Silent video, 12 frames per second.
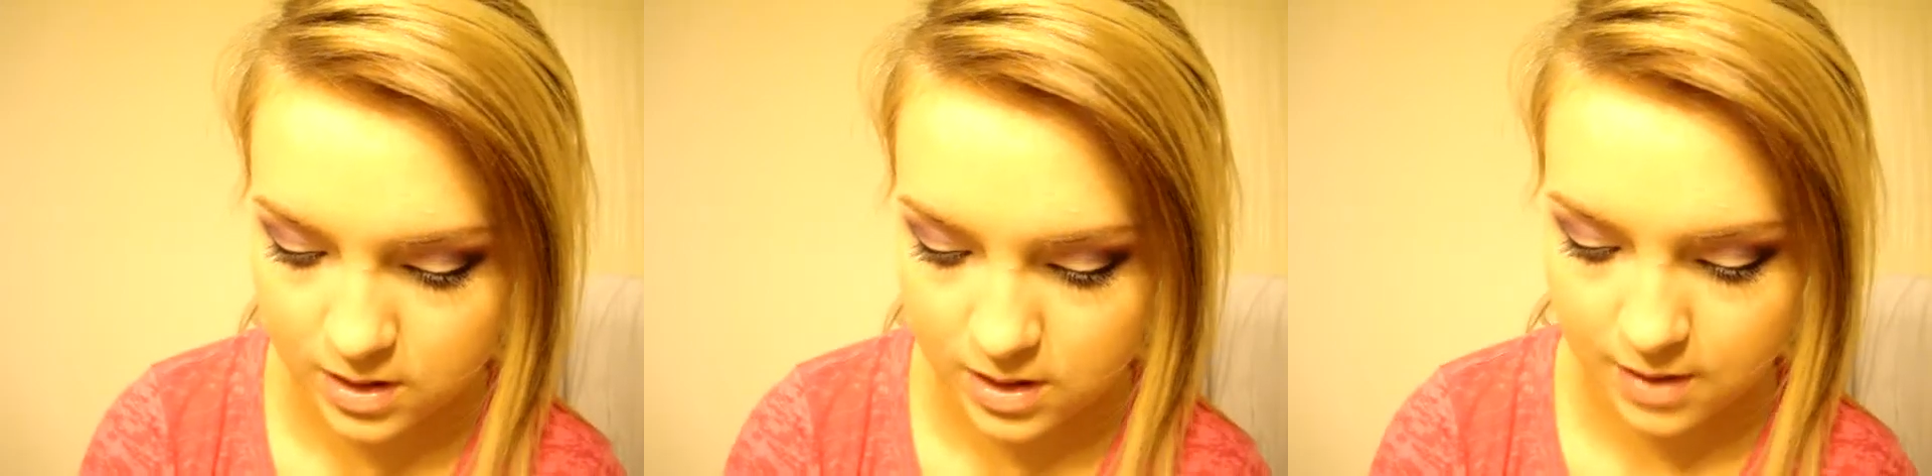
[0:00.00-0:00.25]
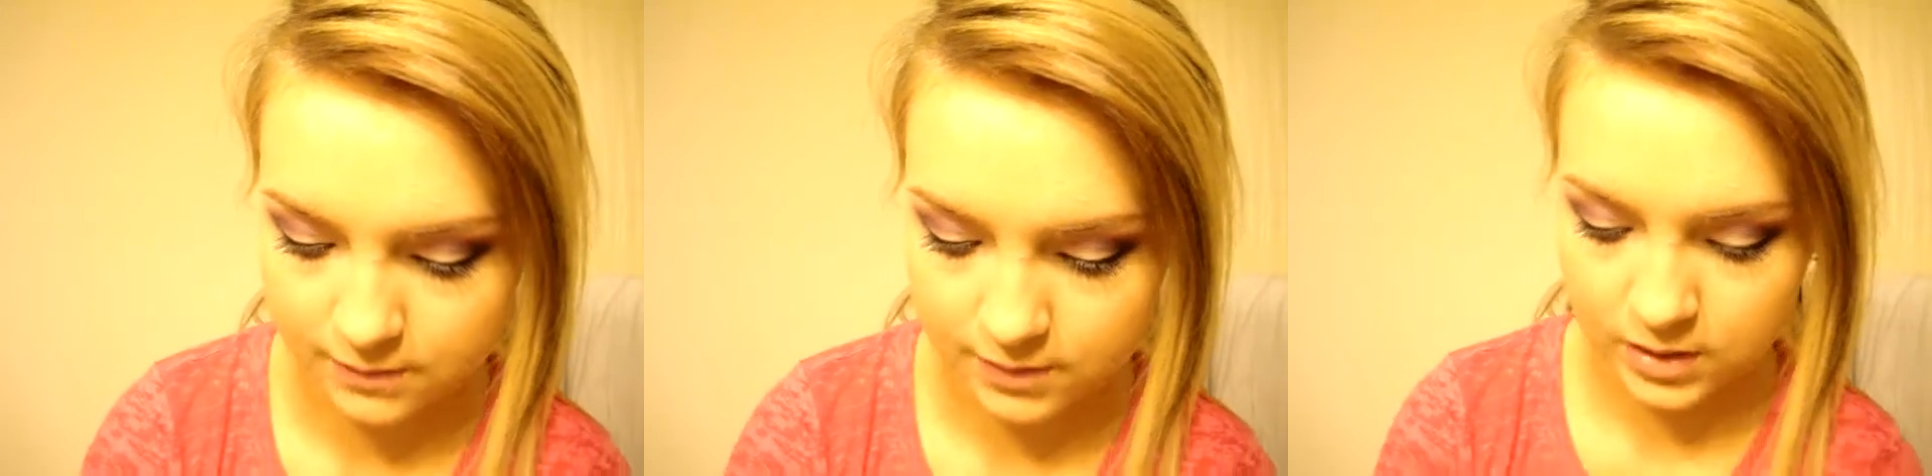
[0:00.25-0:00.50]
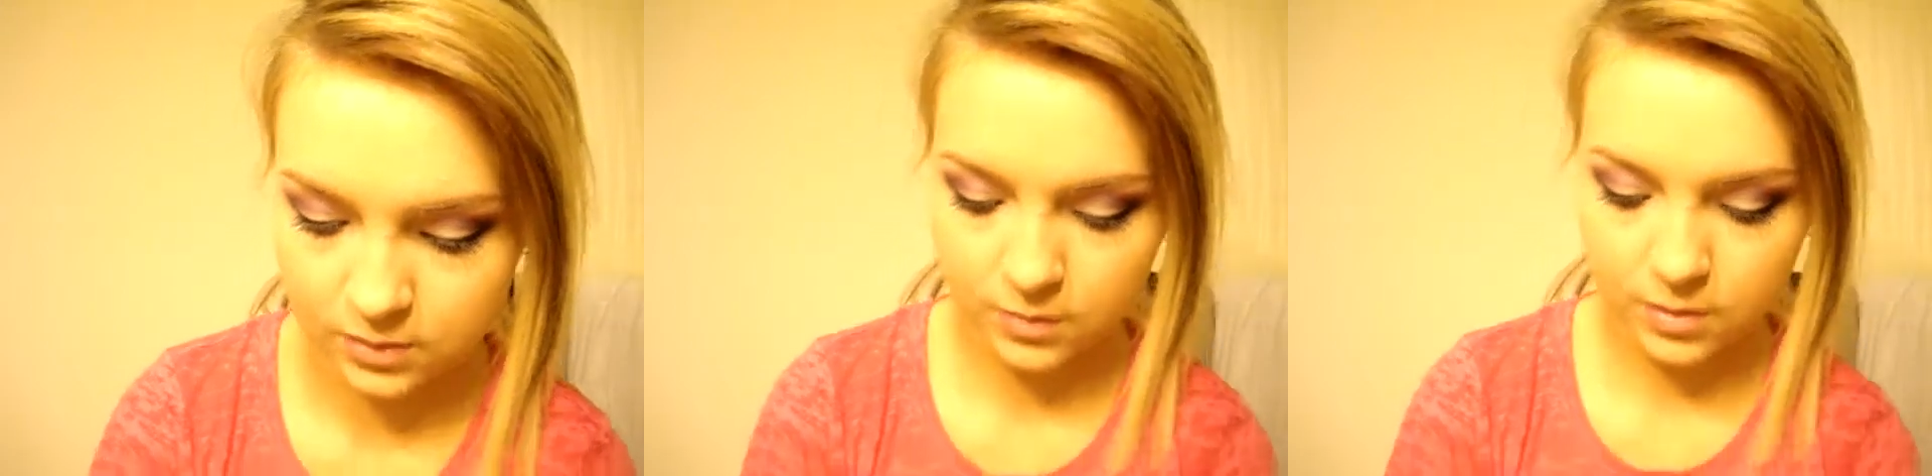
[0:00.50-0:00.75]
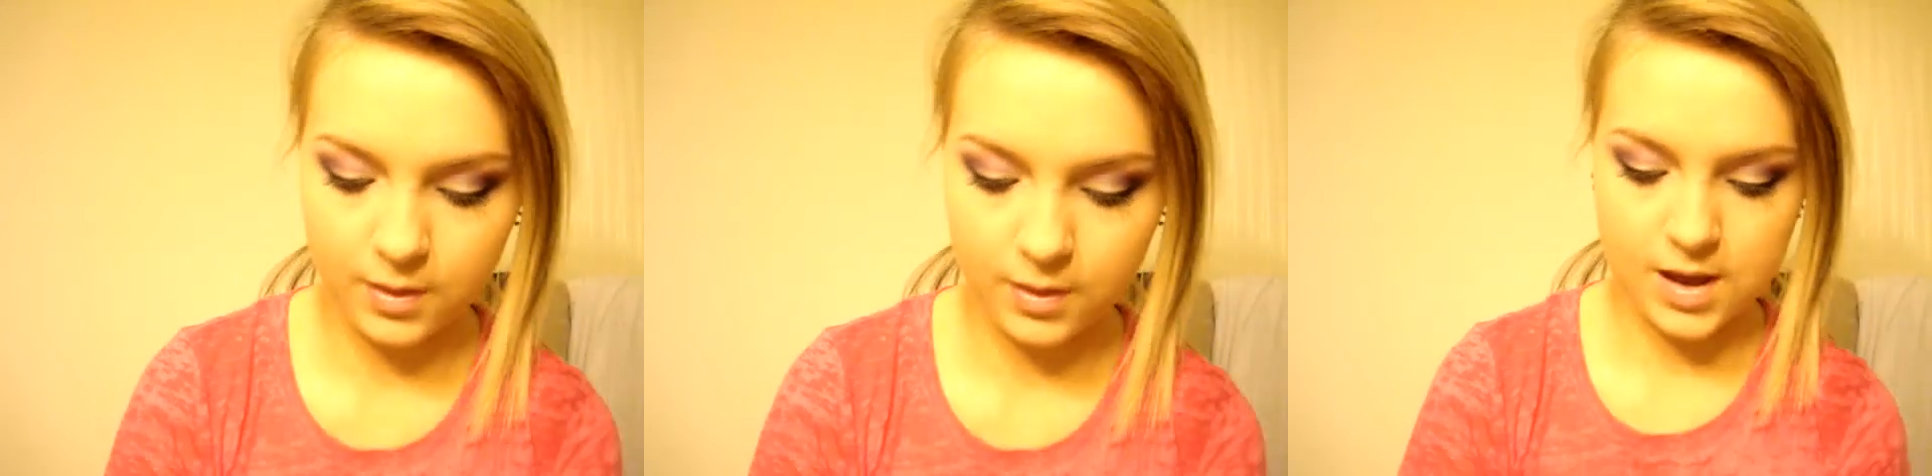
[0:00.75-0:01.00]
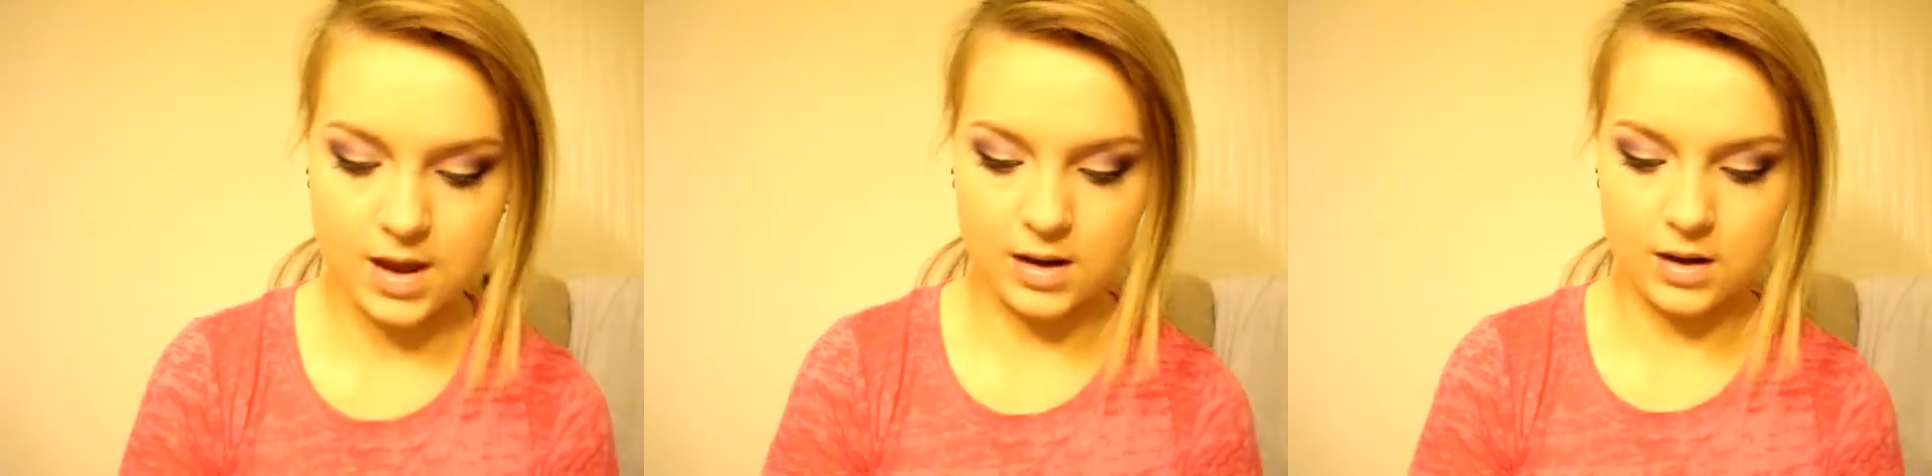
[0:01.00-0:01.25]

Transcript: and everything away,